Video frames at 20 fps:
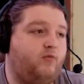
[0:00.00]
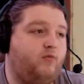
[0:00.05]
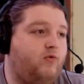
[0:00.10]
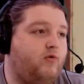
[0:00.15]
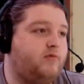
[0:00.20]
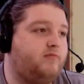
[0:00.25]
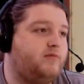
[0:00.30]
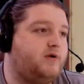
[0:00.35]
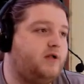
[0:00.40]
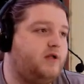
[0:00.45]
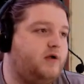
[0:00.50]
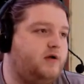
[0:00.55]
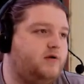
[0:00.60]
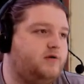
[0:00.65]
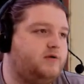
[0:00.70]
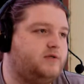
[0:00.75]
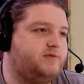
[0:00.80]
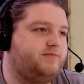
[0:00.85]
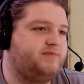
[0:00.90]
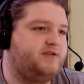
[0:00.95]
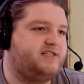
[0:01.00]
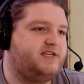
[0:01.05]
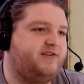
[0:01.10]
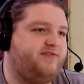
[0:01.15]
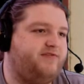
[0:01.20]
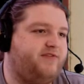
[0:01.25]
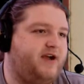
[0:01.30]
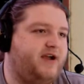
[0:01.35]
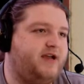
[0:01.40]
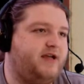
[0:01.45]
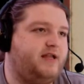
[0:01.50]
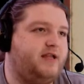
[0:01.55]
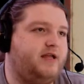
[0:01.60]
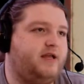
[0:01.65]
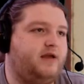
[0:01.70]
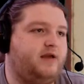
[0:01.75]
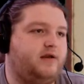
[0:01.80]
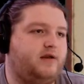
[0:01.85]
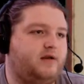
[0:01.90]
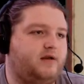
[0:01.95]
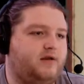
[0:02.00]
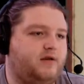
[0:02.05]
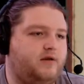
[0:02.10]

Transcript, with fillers: warm clothes. Missing violin.